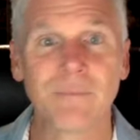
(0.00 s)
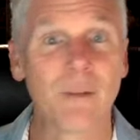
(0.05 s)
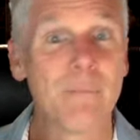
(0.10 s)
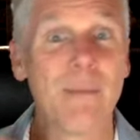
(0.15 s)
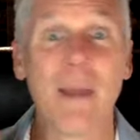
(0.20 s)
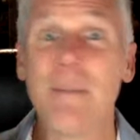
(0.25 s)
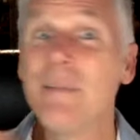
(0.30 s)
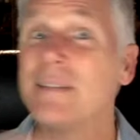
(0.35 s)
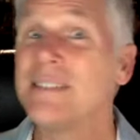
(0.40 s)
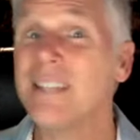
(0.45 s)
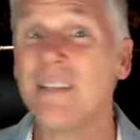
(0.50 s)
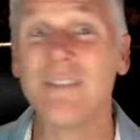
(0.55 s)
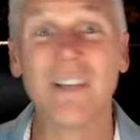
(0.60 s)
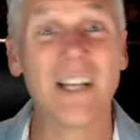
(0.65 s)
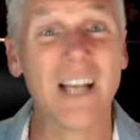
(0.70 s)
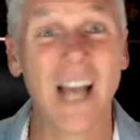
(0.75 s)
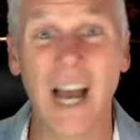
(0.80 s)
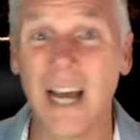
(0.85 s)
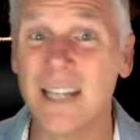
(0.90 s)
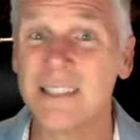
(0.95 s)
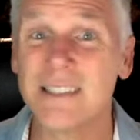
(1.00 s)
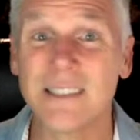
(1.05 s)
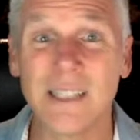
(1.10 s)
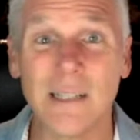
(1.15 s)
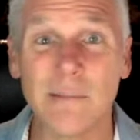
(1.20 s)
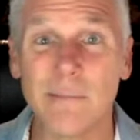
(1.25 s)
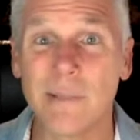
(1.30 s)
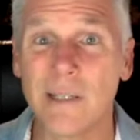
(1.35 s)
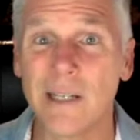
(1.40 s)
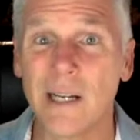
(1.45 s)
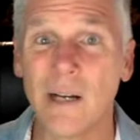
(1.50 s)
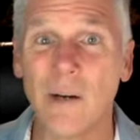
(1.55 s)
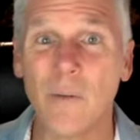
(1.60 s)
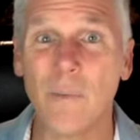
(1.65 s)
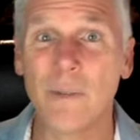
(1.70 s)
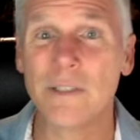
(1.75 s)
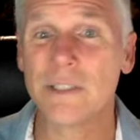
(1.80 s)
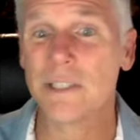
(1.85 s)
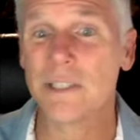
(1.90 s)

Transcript: Maybe it's even gossip, you know, which